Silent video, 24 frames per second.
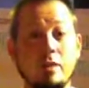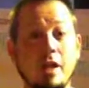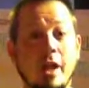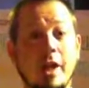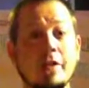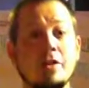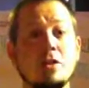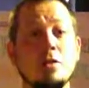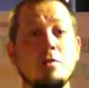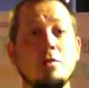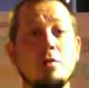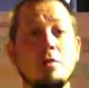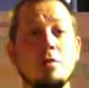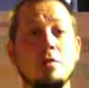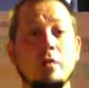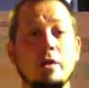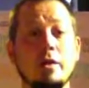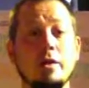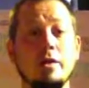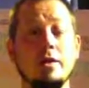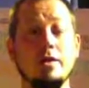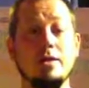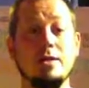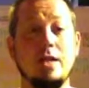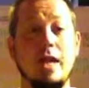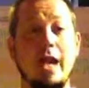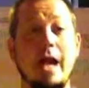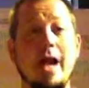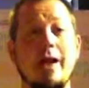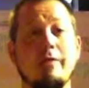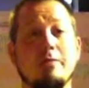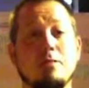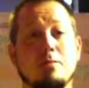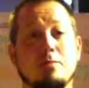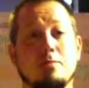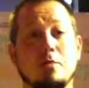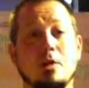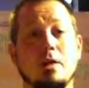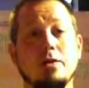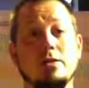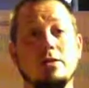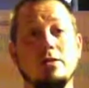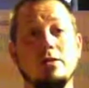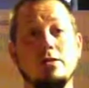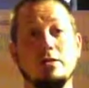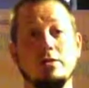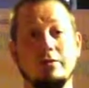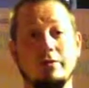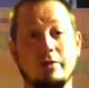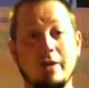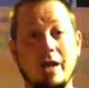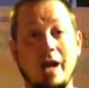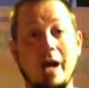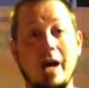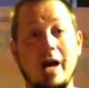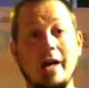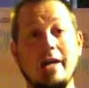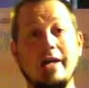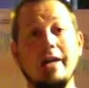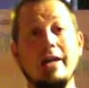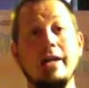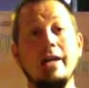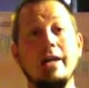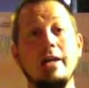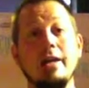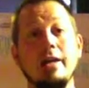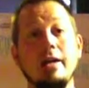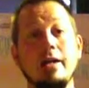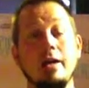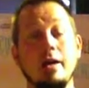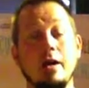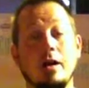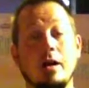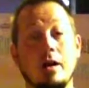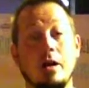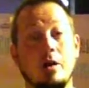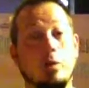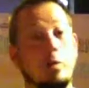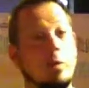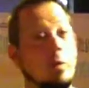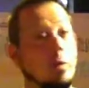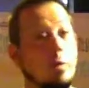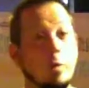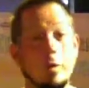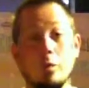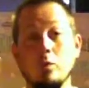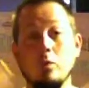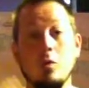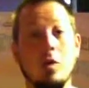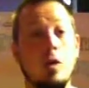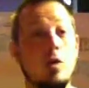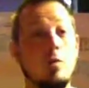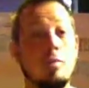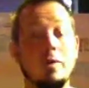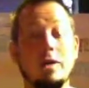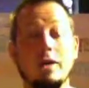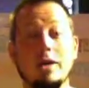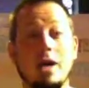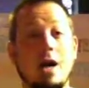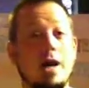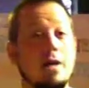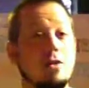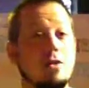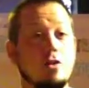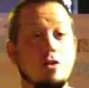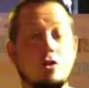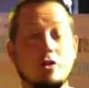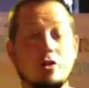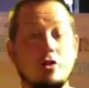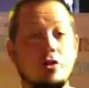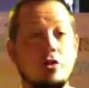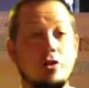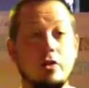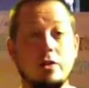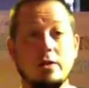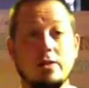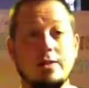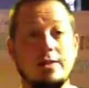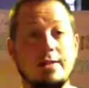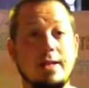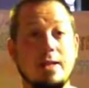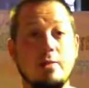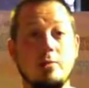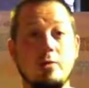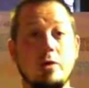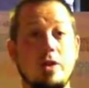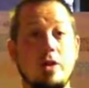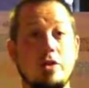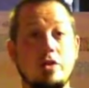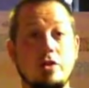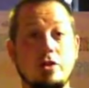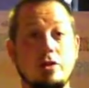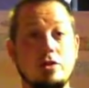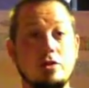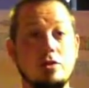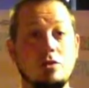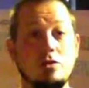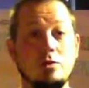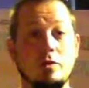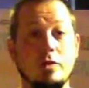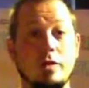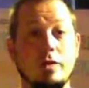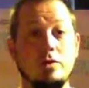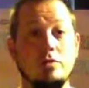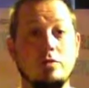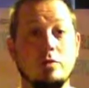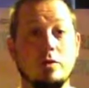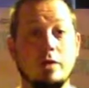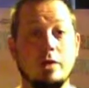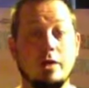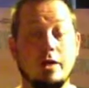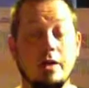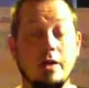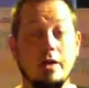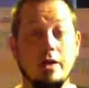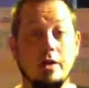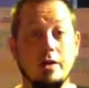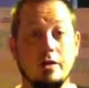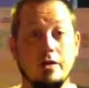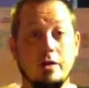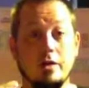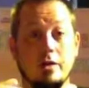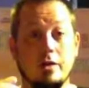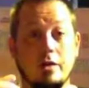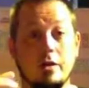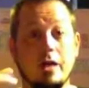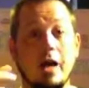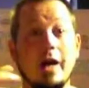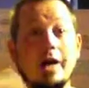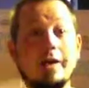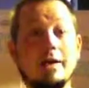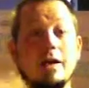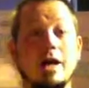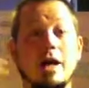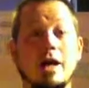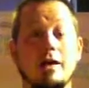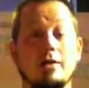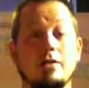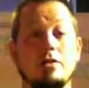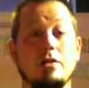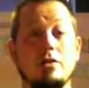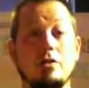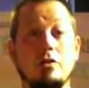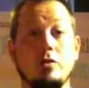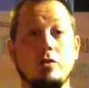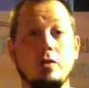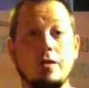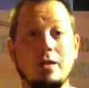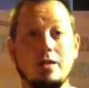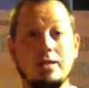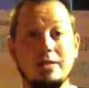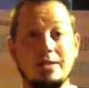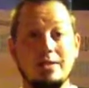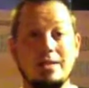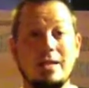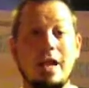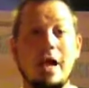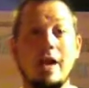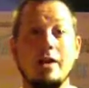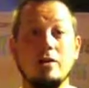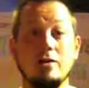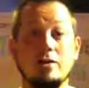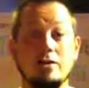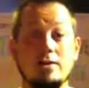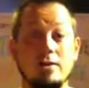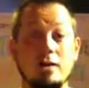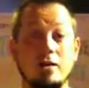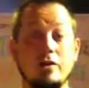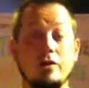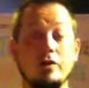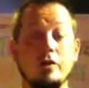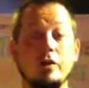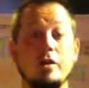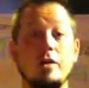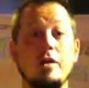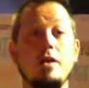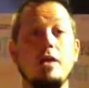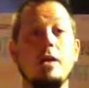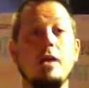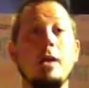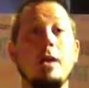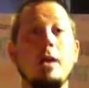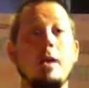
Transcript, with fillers: and to be willing to have the presence of God. Uh, we won't be constituted in the same way Jesus was, where uh, God constituted his entire selfhood,